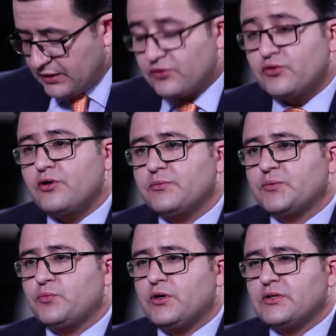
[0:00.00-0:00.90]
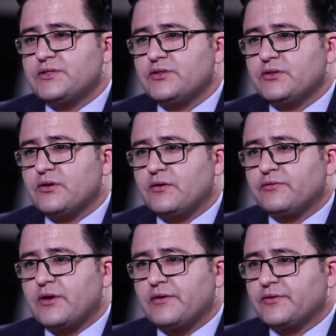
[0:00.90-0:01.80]
economic policy
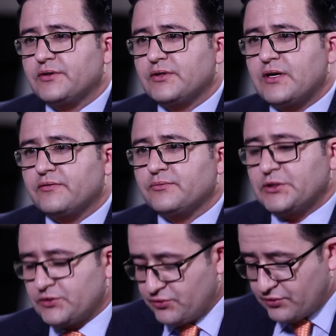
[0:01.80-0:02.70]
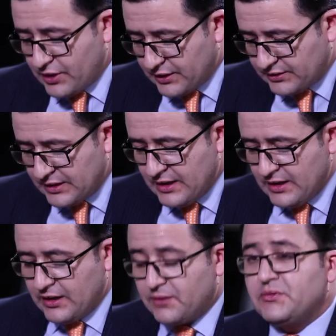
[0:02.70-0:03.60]
of Afghan government? You had
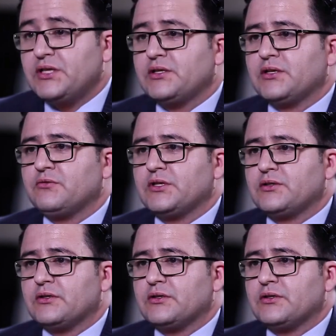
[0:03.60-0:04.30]
a meeting with